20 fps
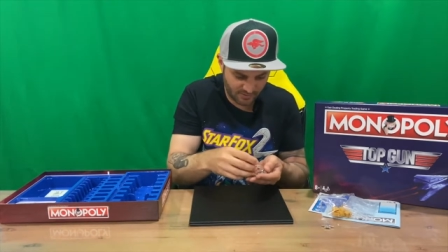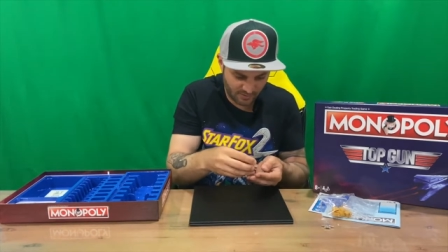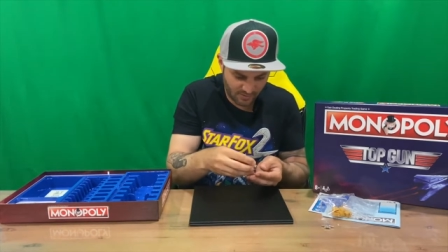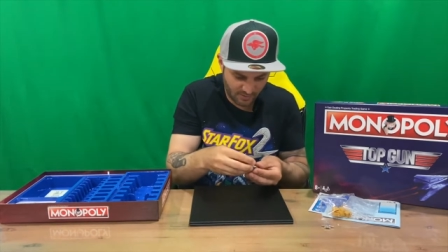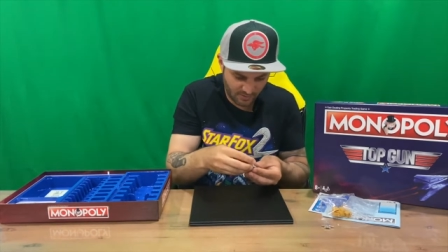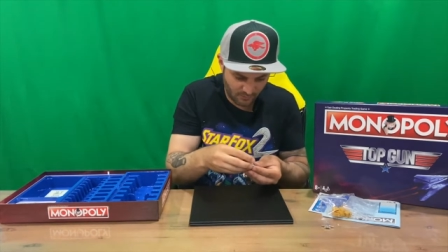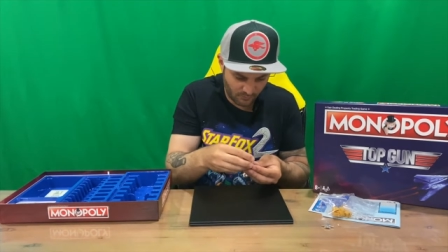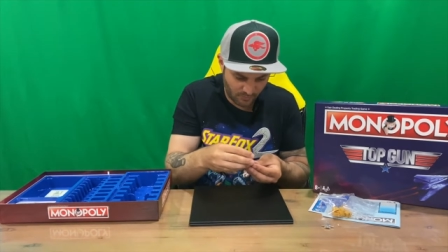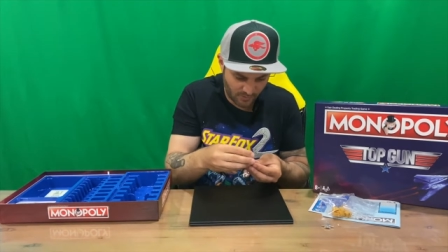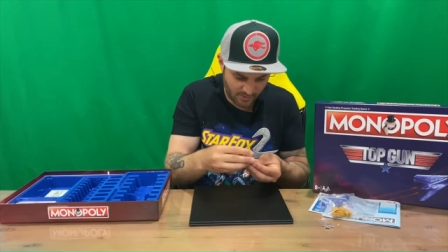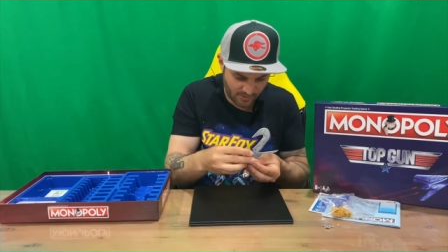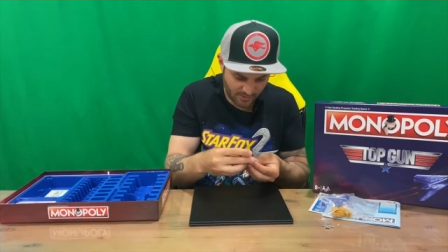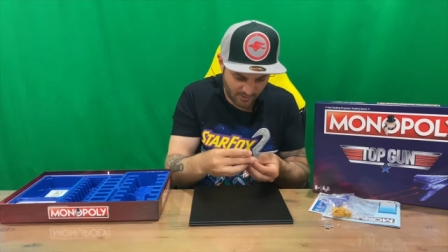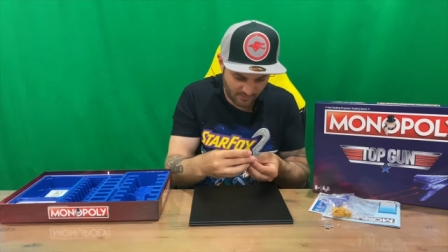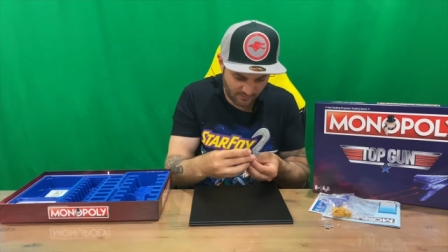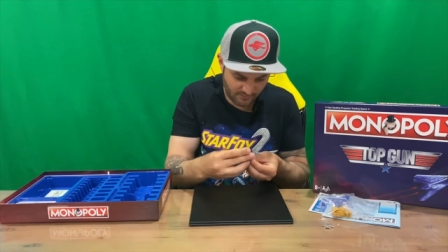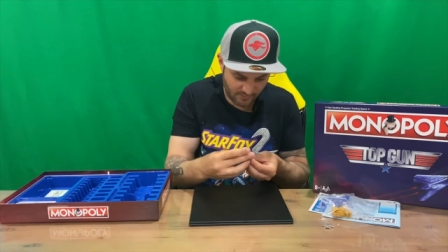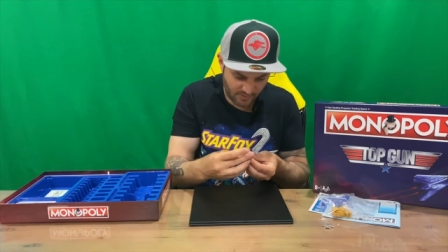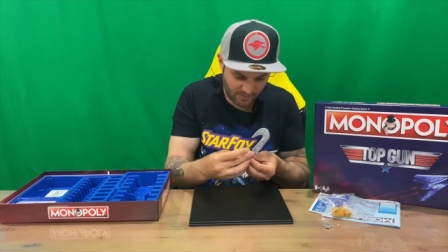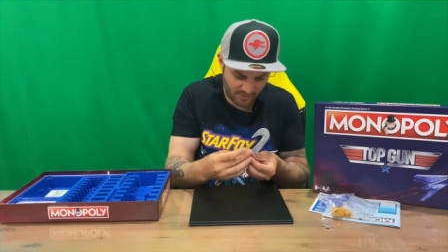We have
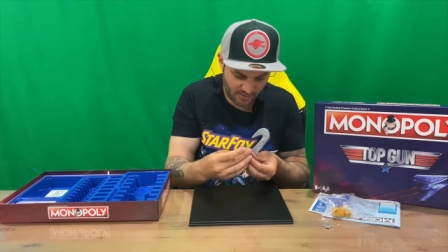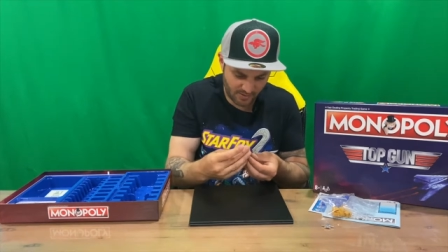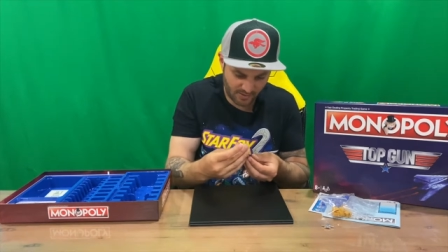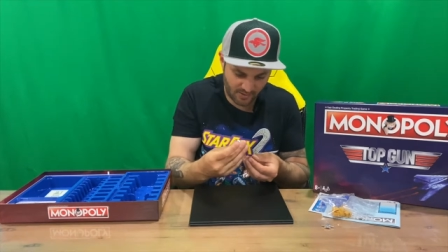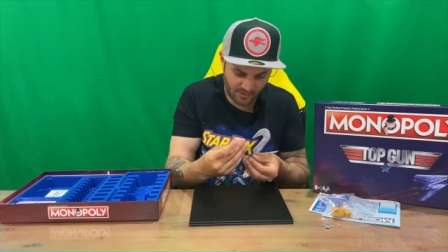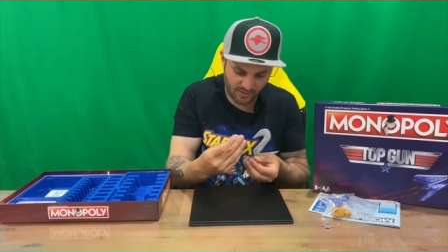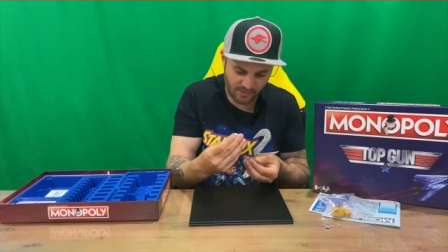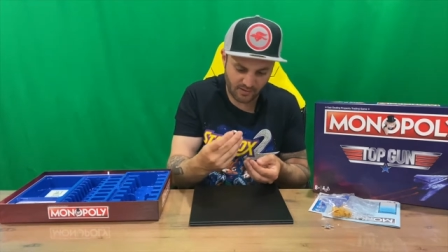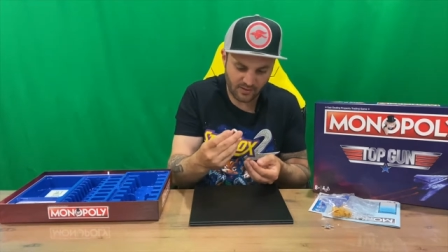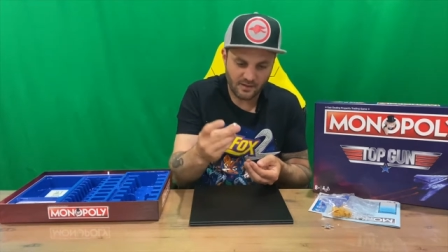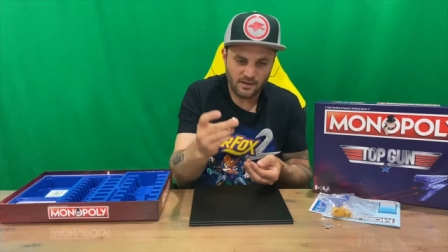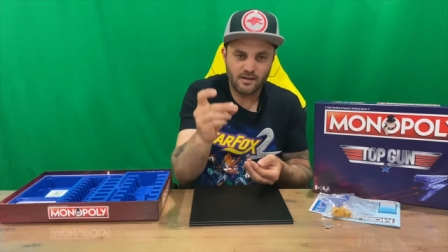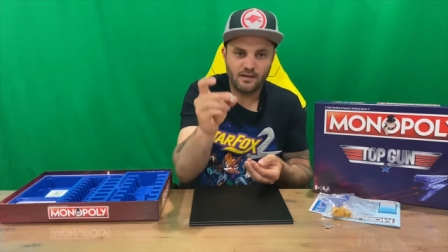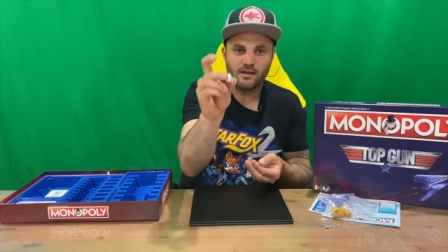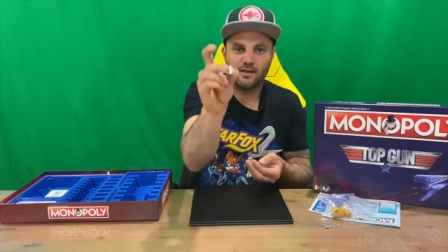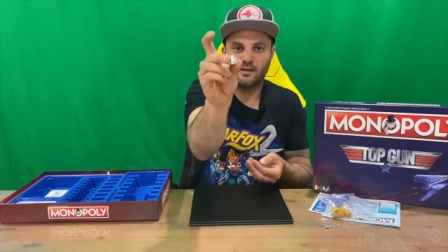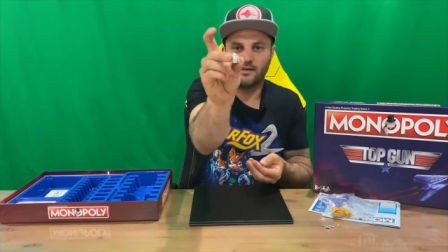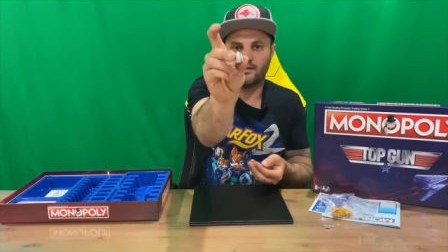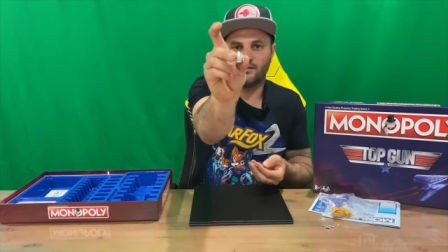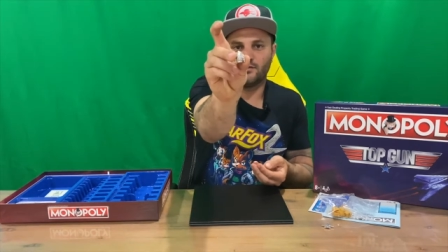the uh,
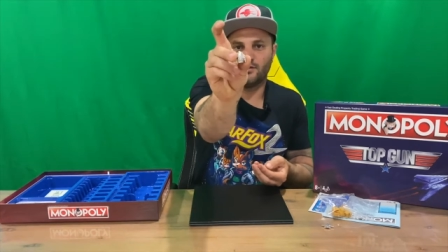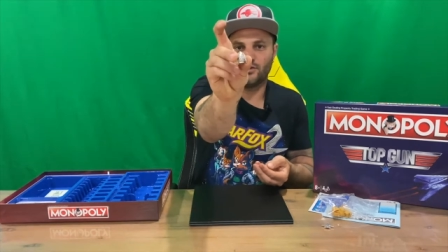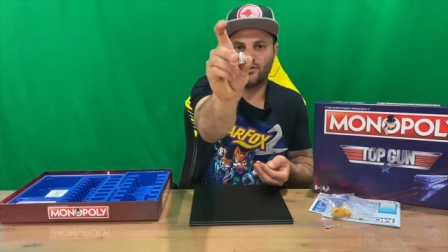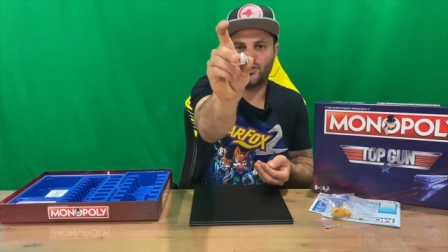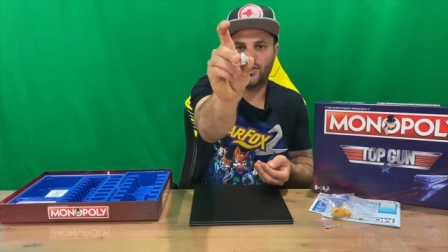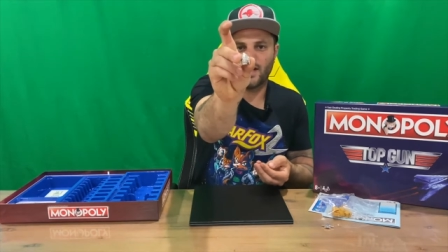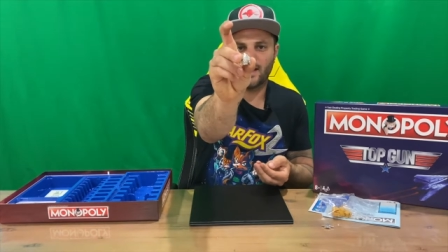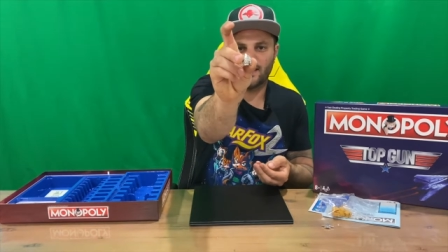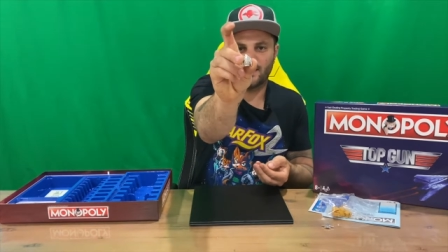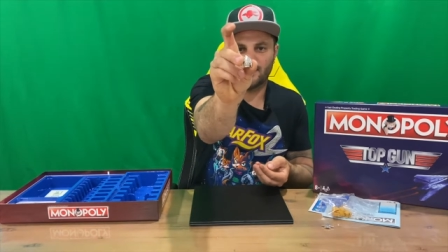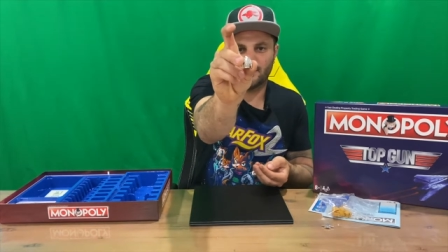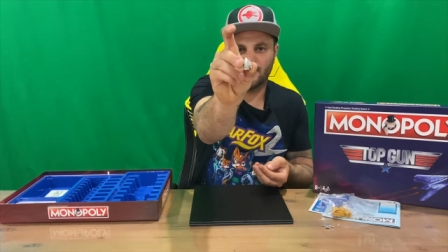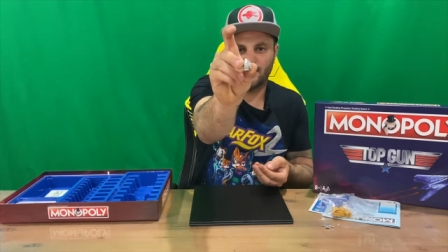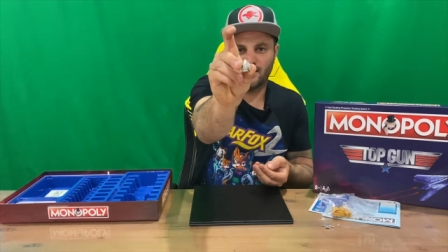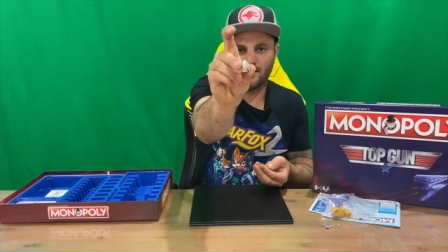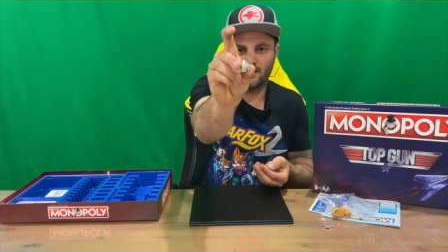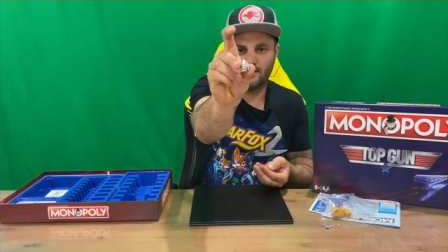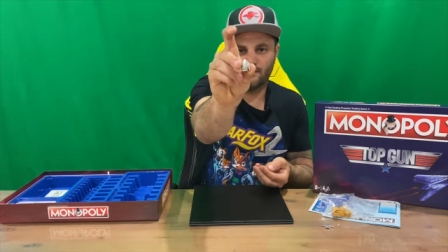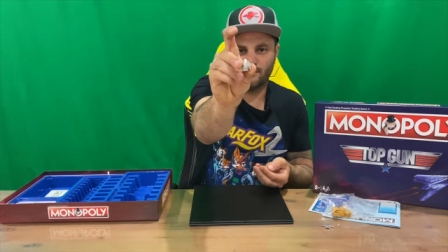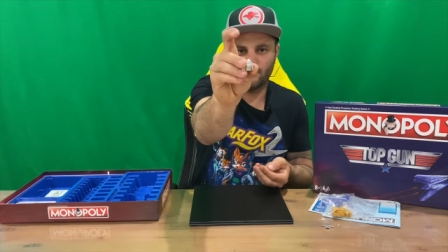the jacket there
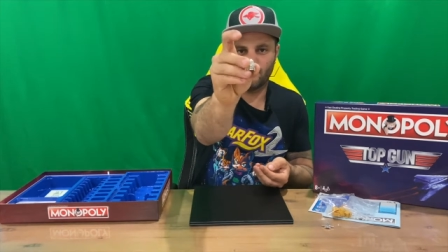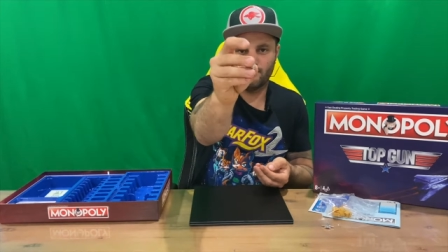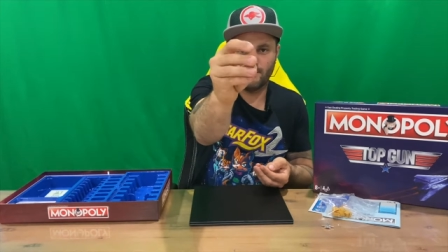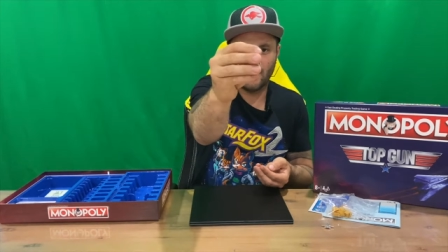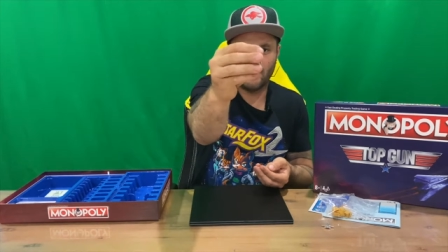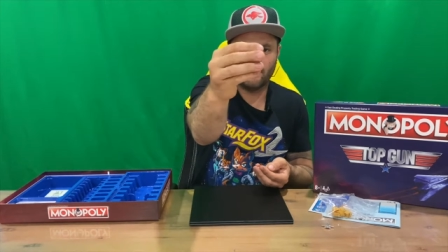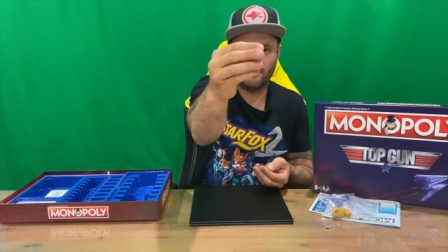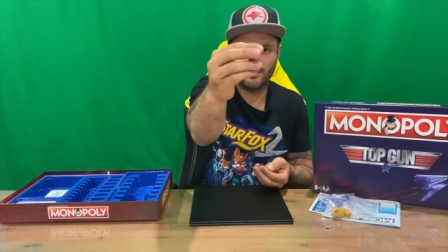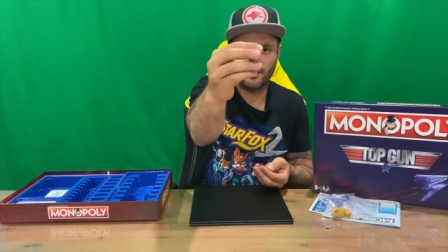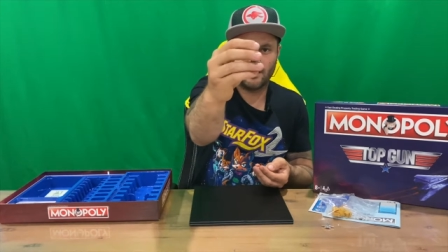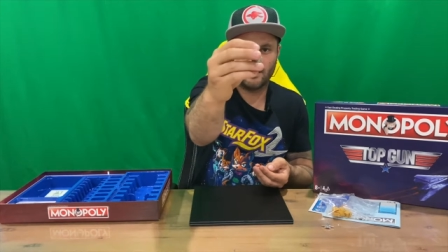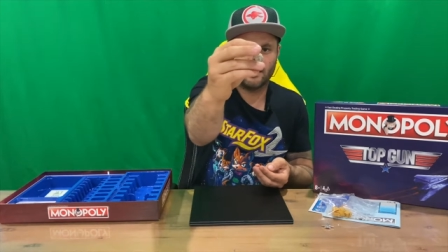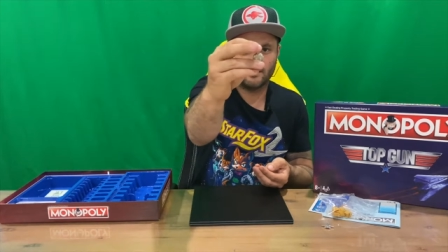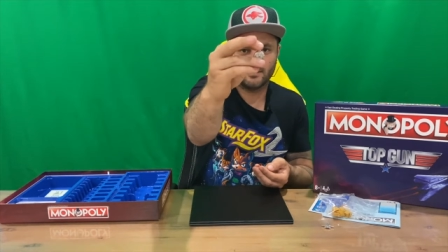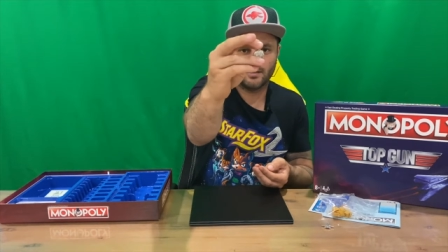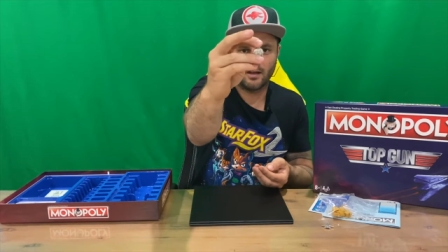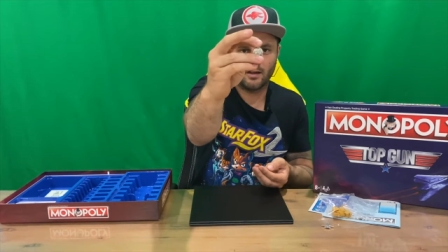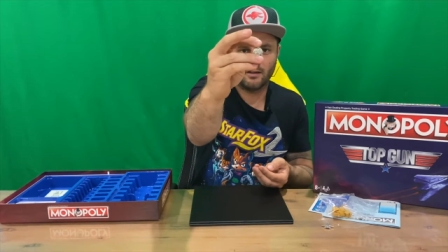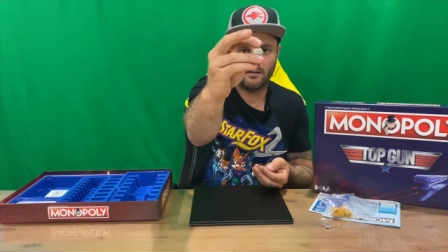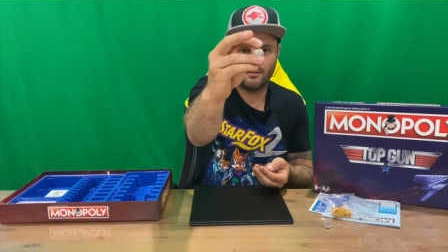from Maverick,
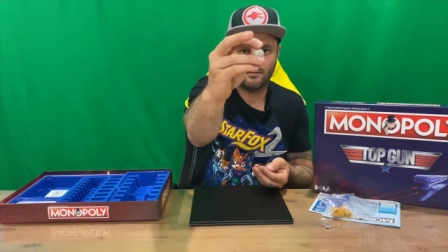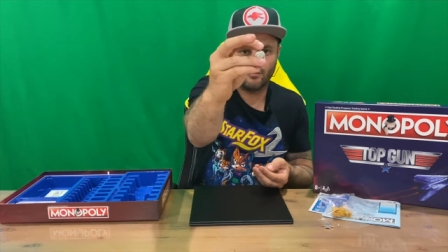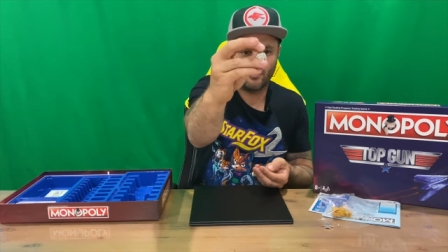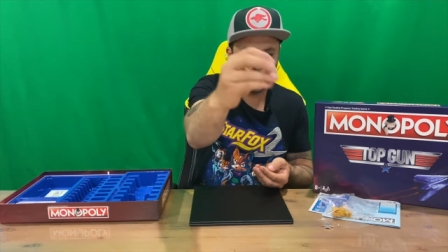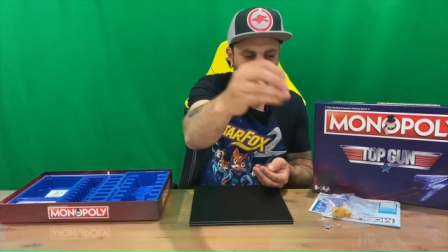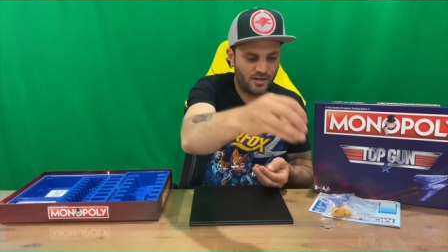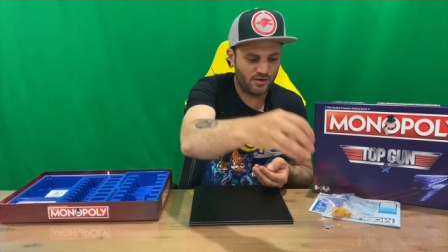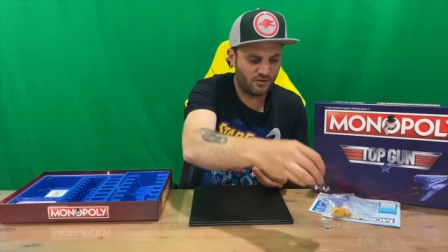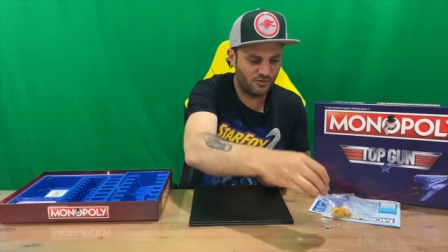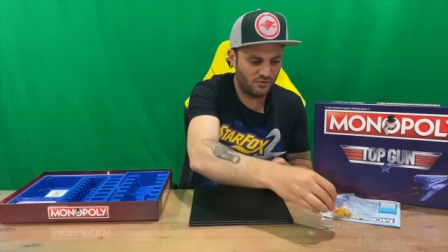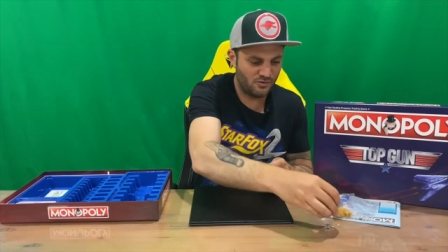so pretty cool.